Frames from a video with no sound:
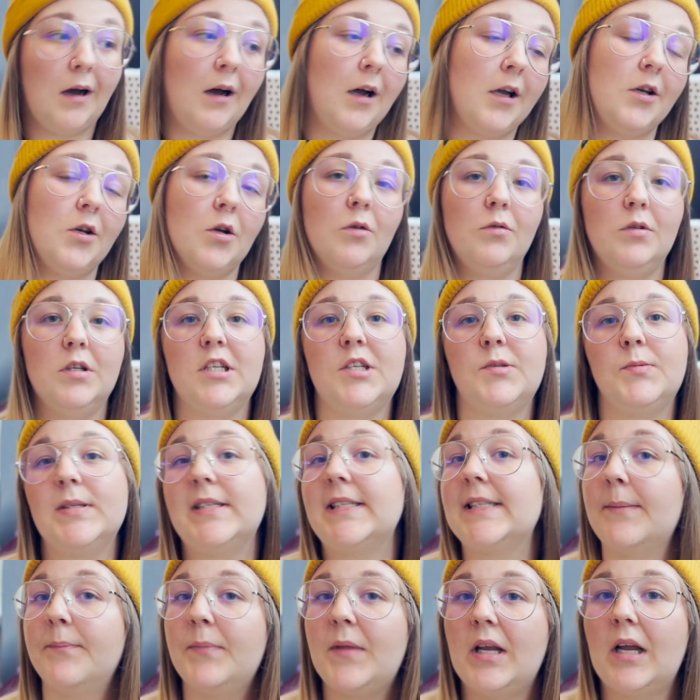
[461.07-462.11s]
I know this was
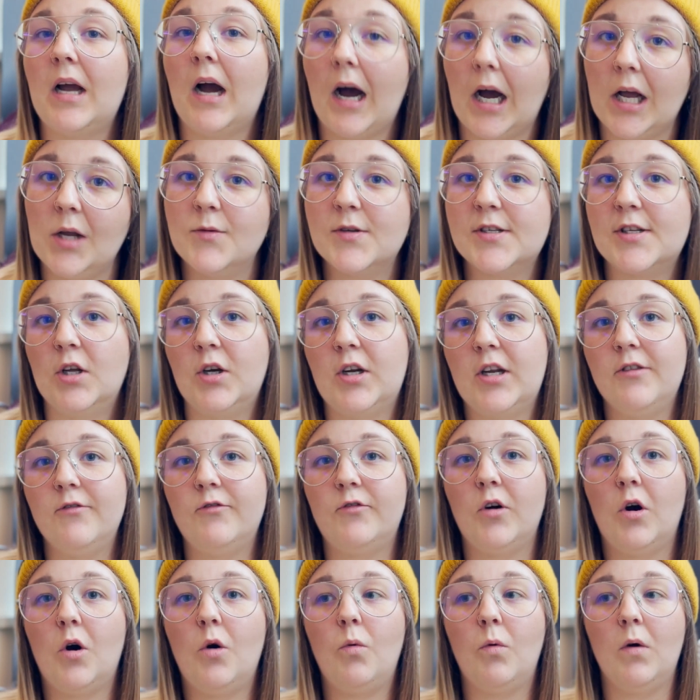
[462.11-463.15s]
something I was looking
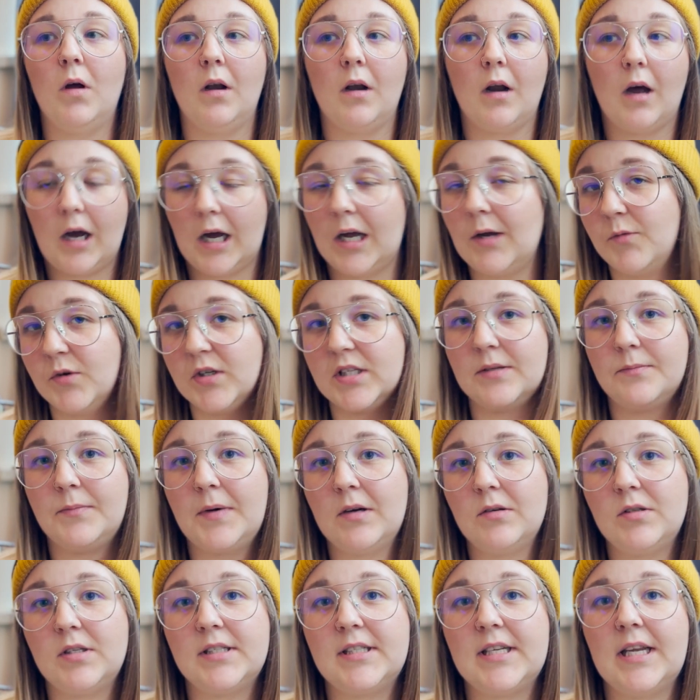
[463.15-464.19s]
for when I was
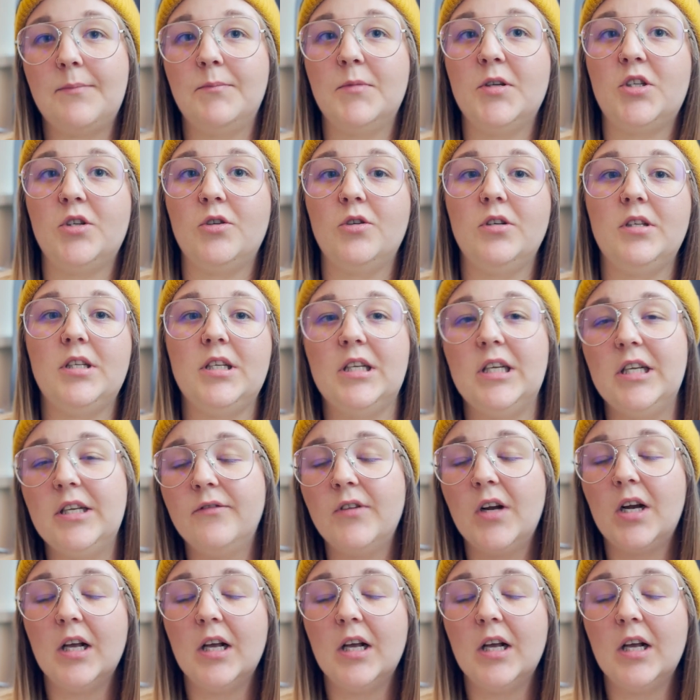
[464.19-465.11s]
about to take maternity leave.